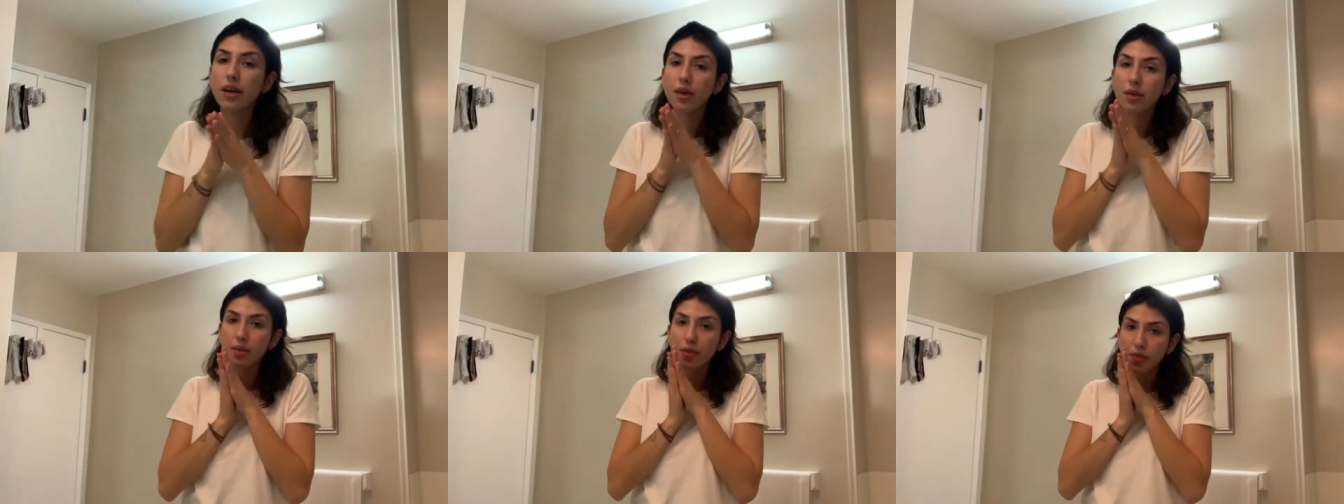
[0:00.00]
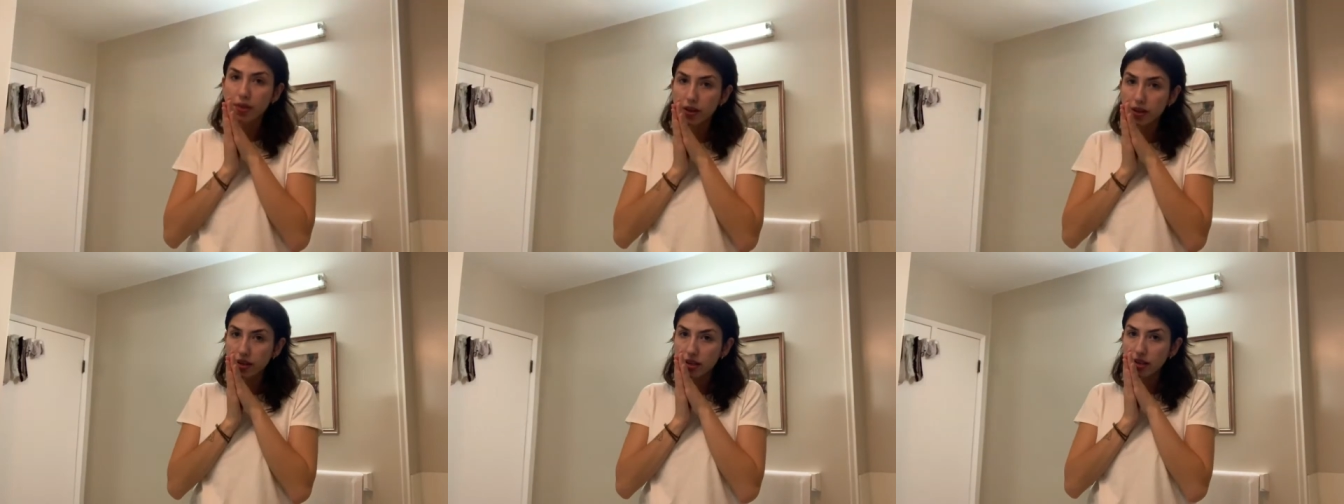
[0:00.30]

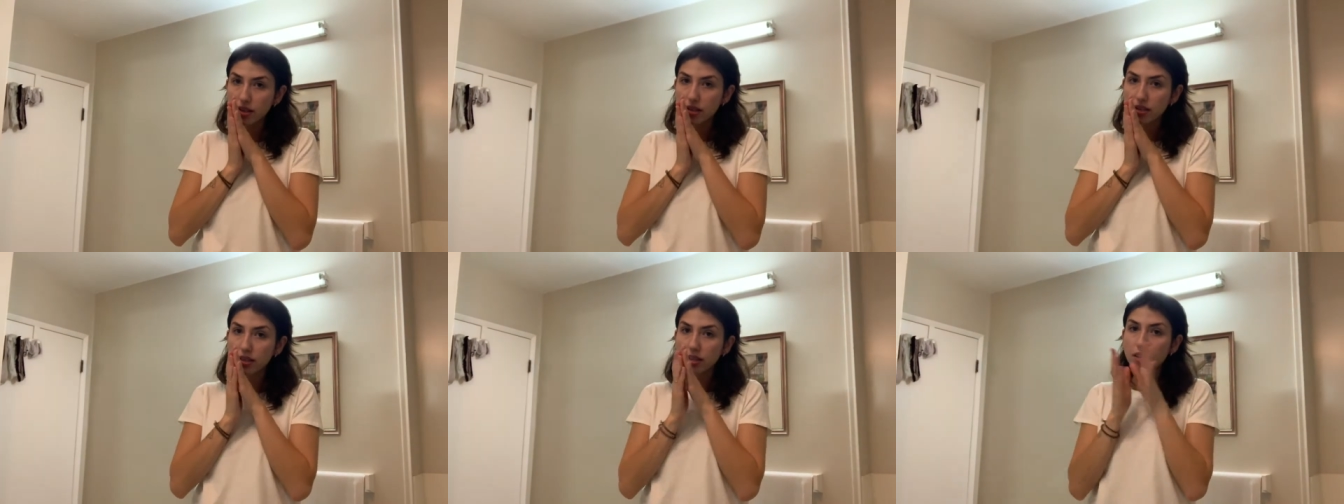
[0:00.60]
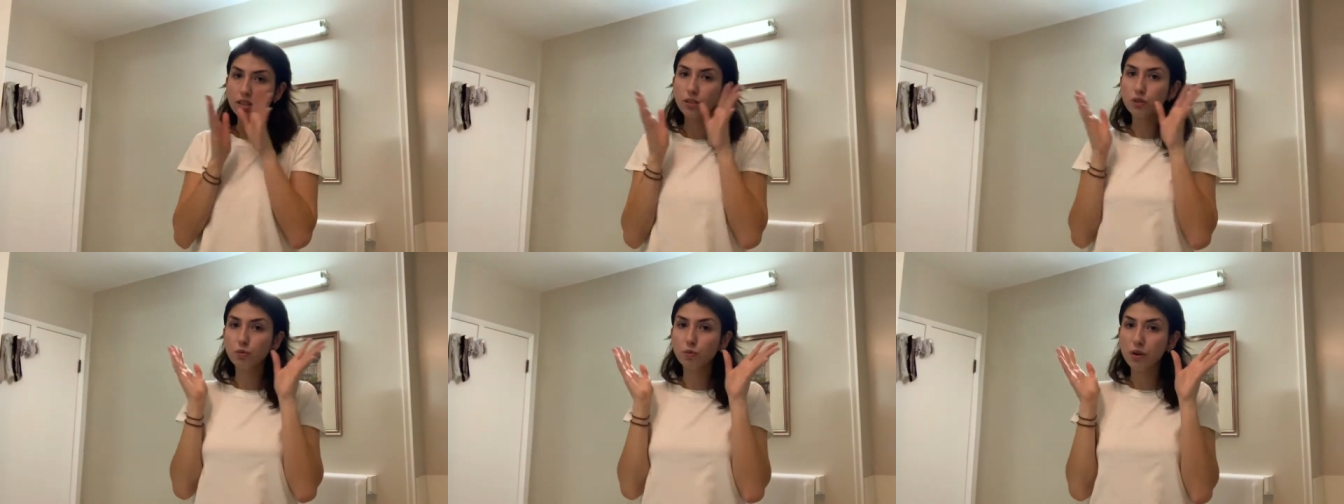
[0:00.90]
this
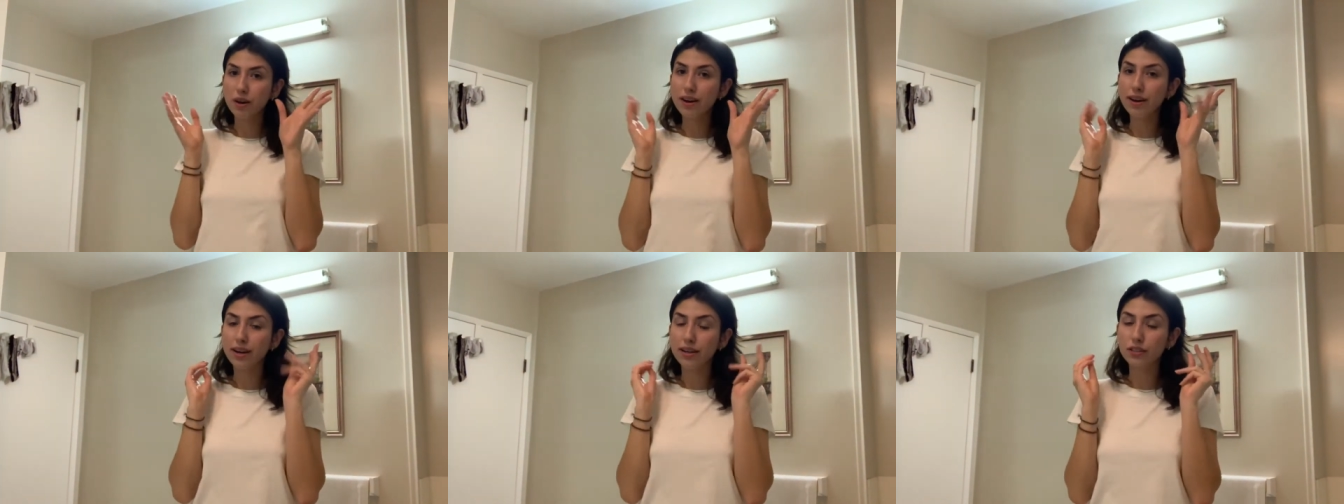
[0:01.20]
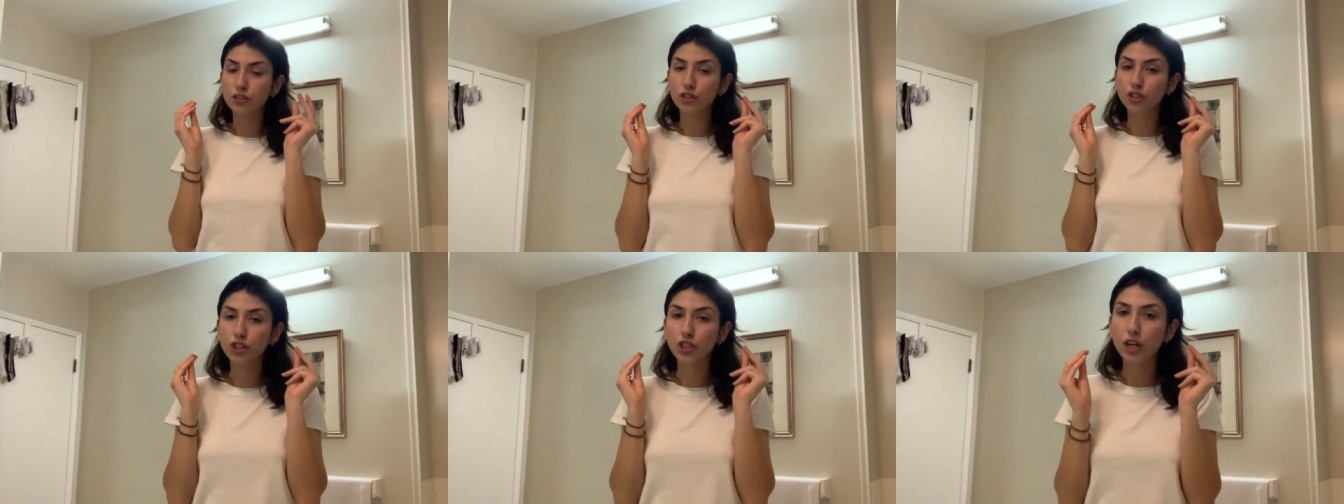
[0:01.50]
is what
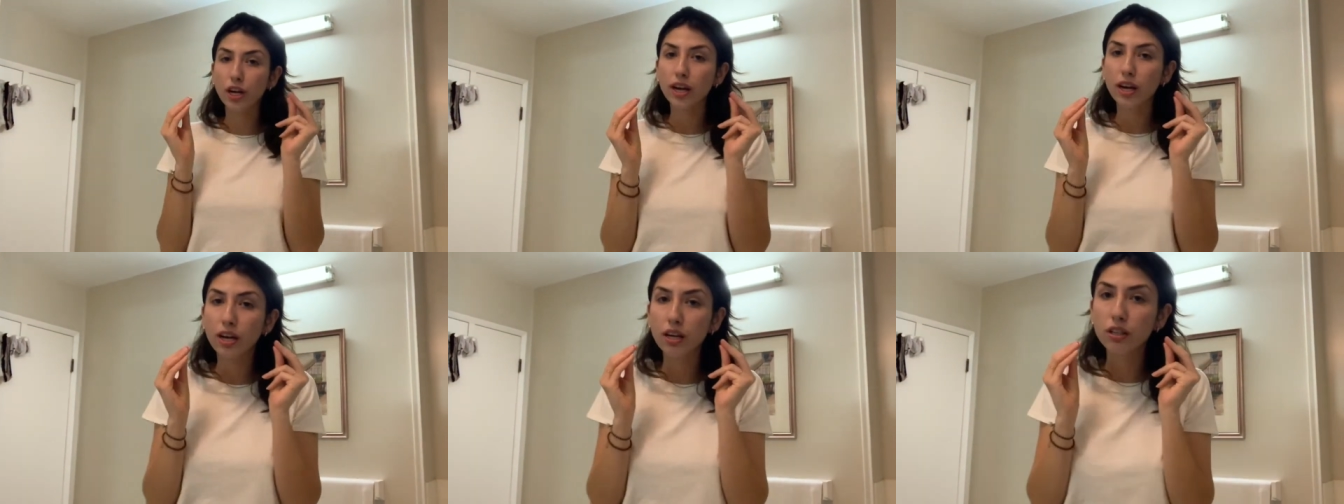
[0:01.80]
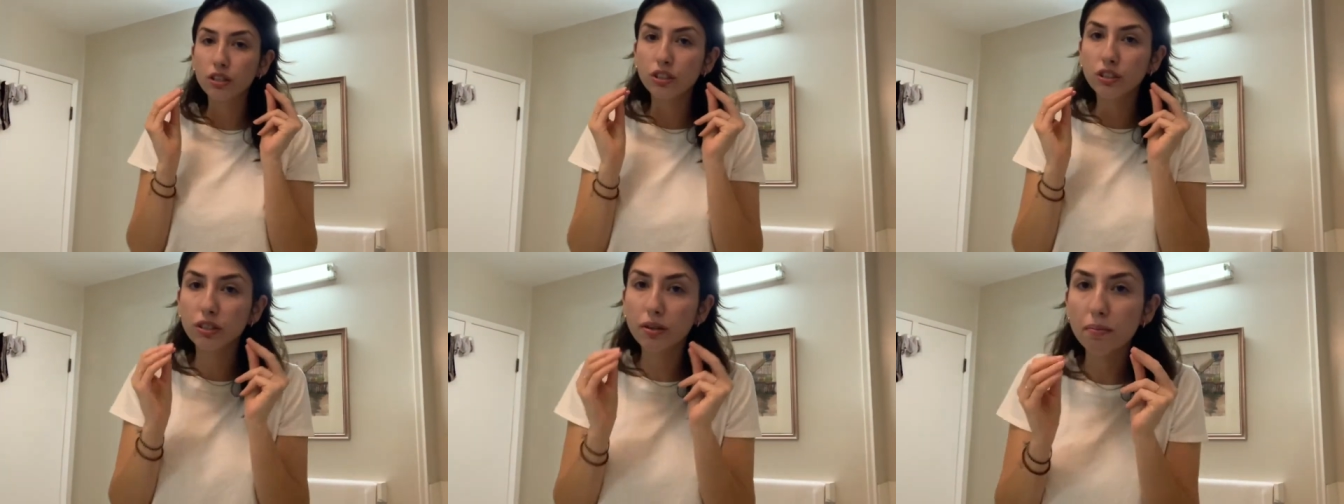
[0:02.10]
has
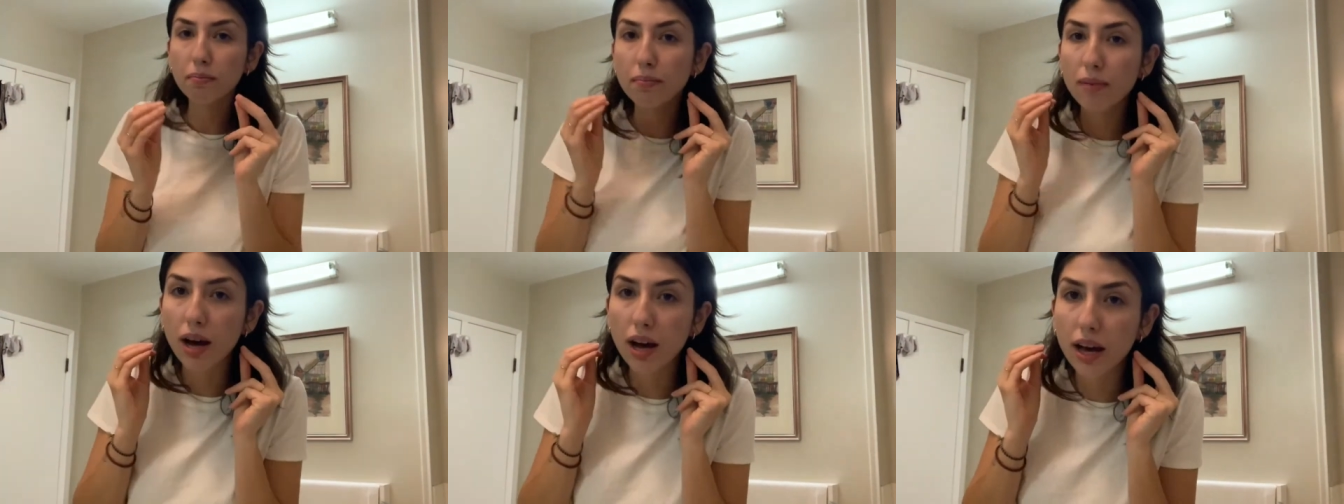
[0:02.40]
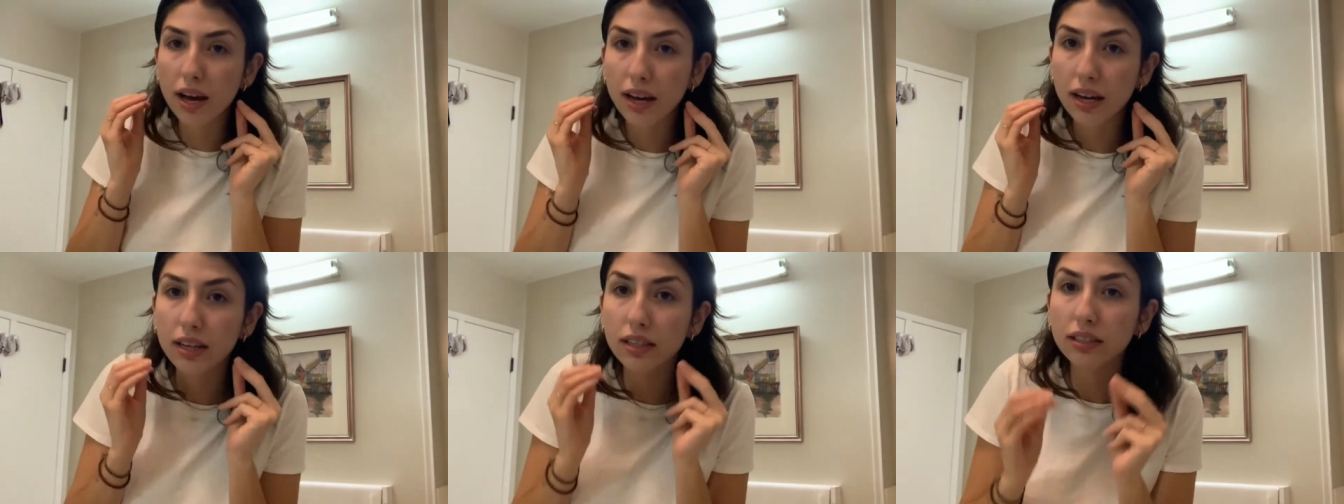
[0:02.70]
changed
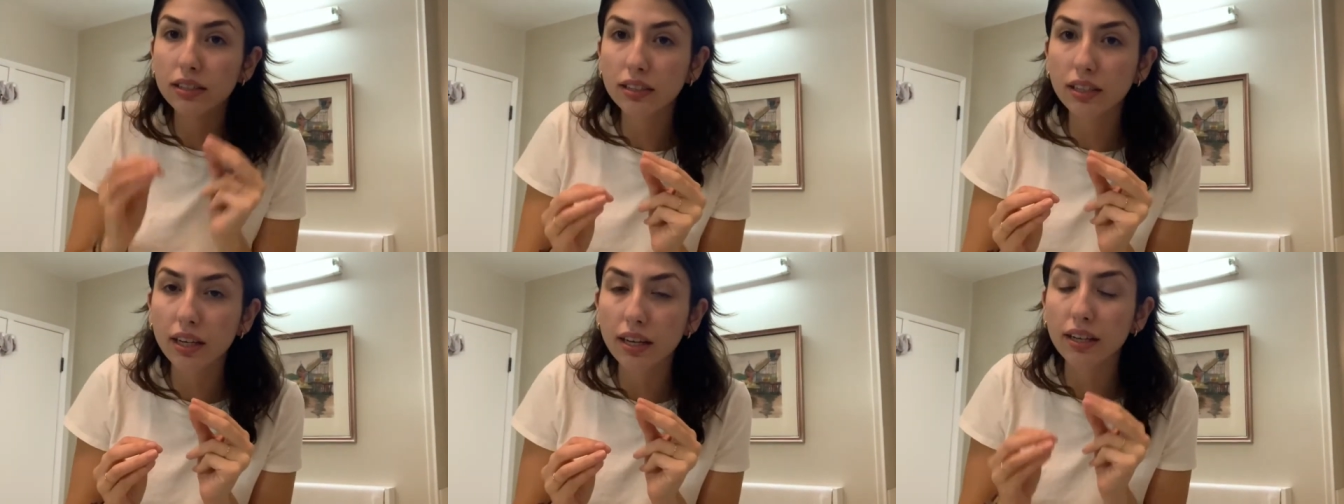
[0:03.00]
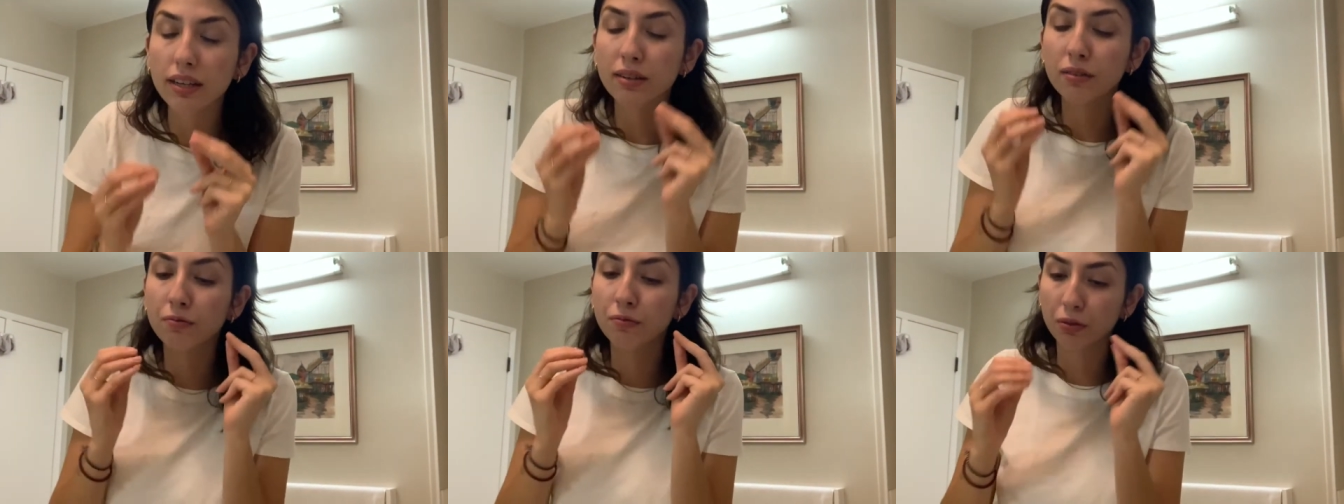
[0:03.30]
my
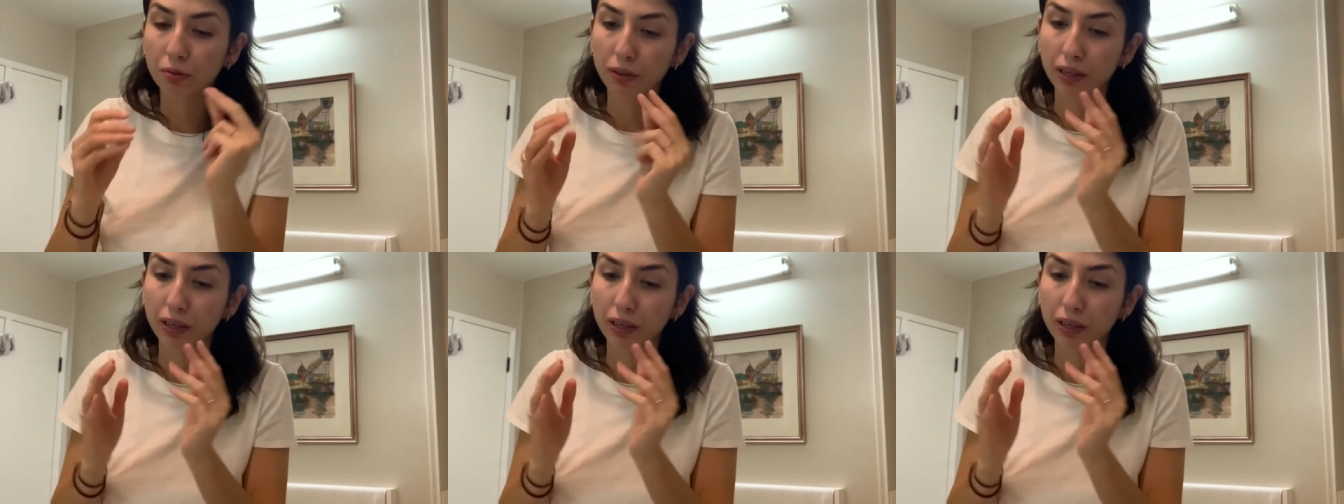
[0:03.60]
skin for